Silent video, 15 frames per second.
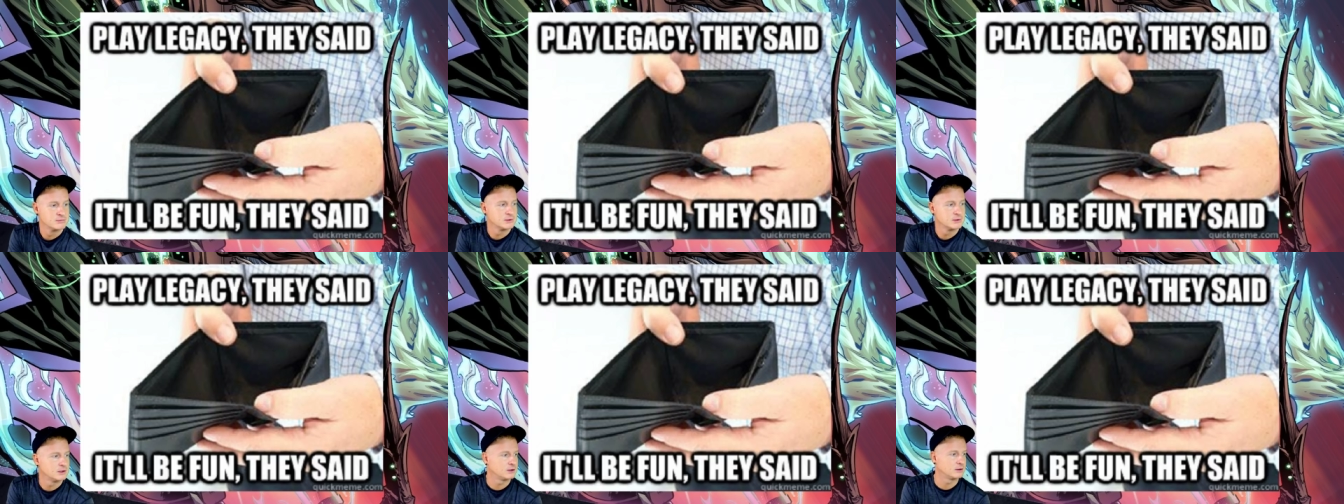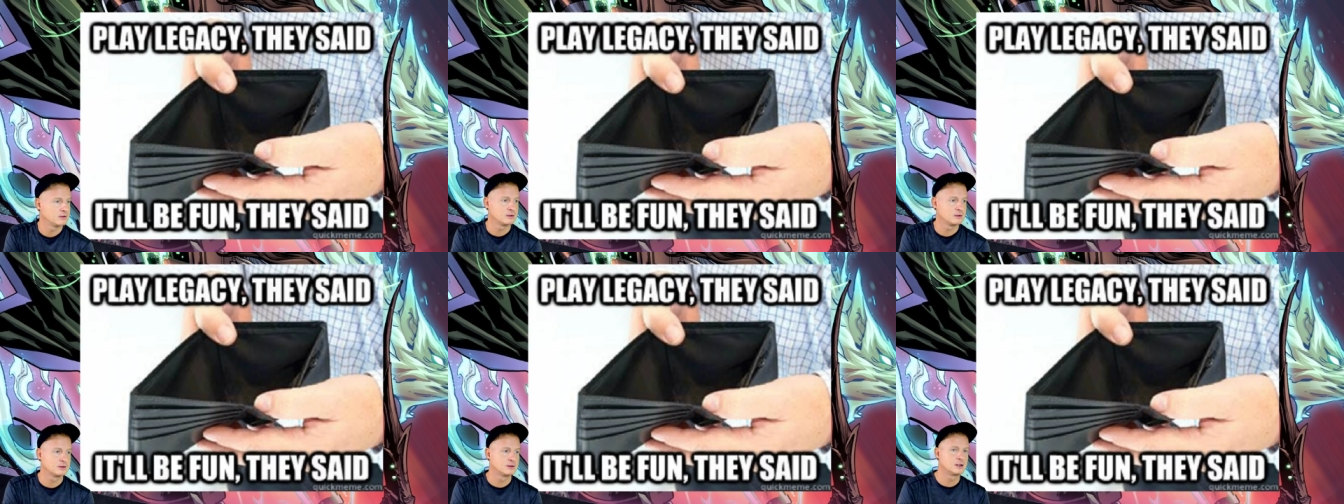Oh,
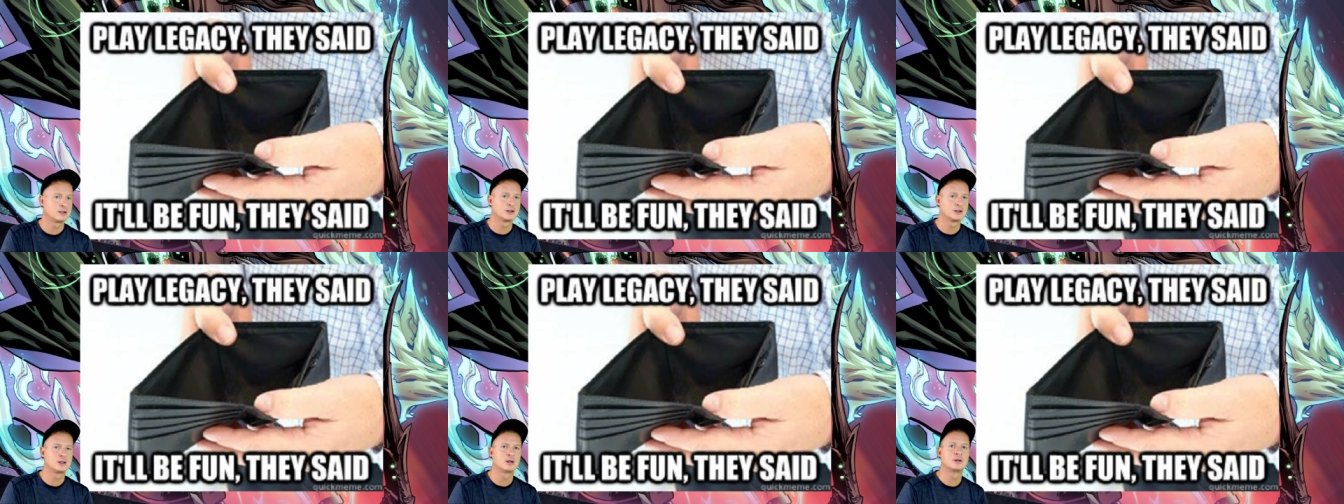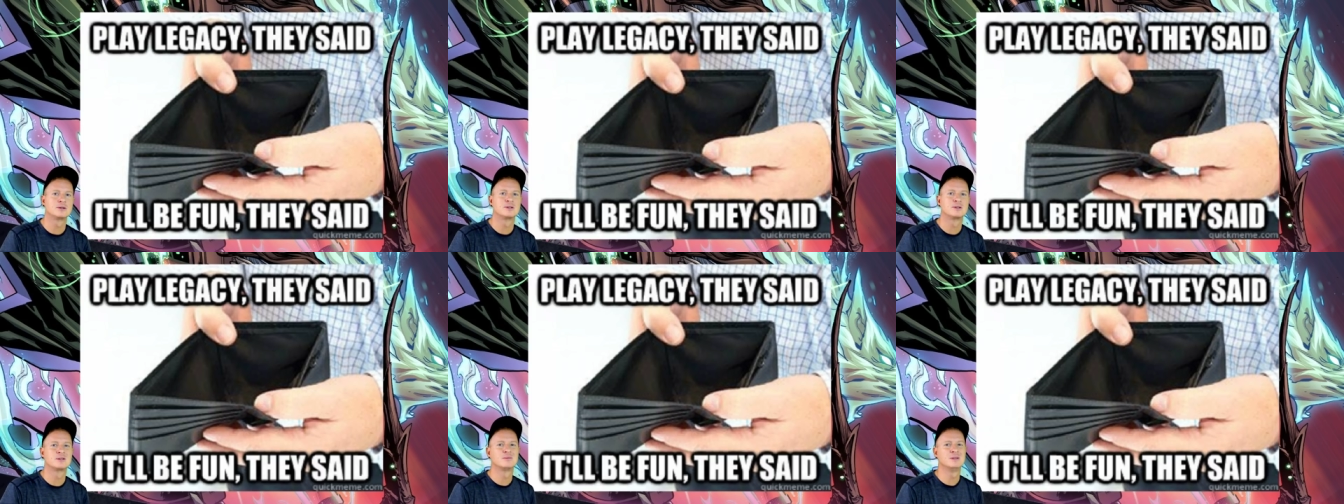gosh, it
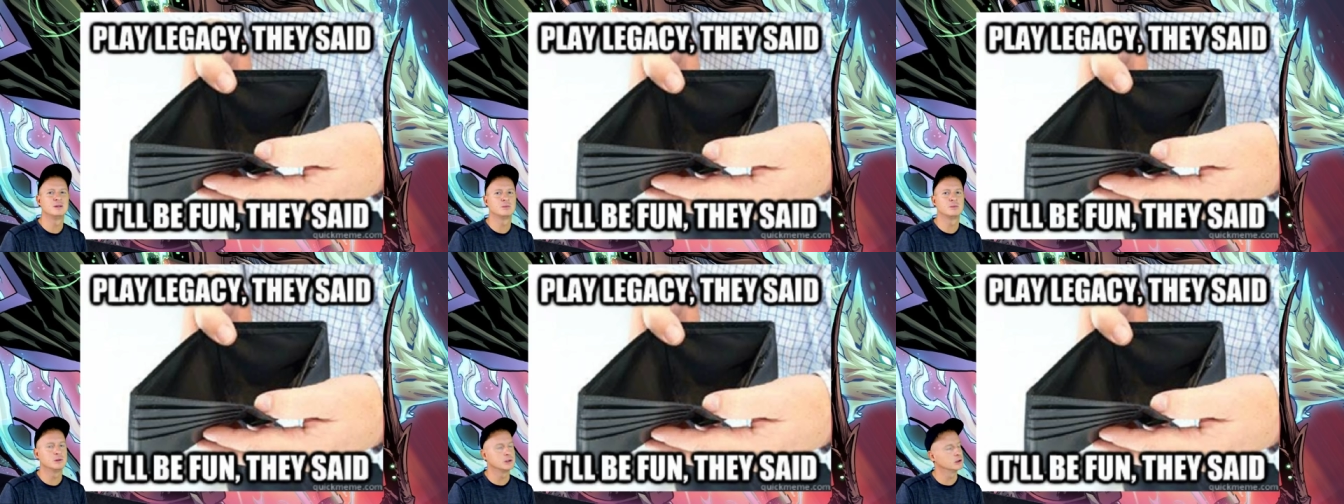hurts. It really